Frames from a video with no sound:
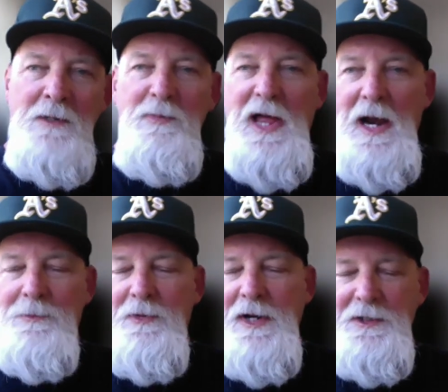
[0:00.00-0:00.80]
Plant
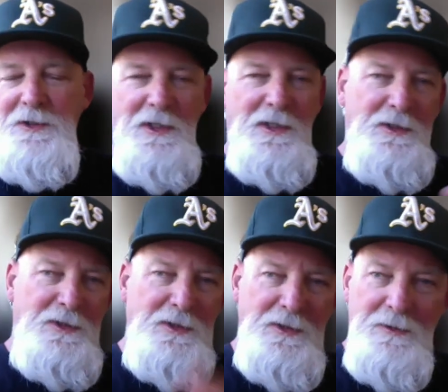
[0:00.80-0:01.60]

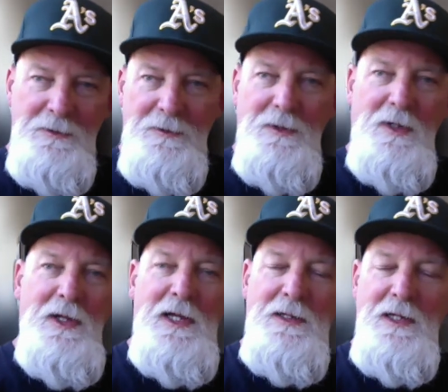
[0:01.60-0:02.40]
operations, all
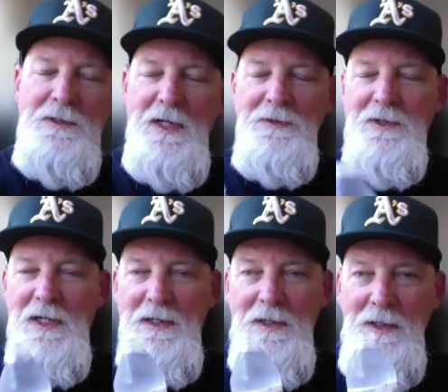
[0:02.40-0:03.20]
that, that's
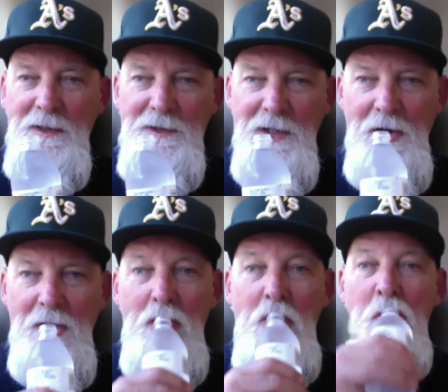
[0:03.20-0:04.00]
outside.
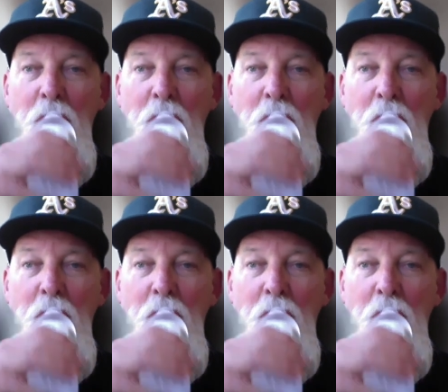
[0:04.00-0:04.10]
So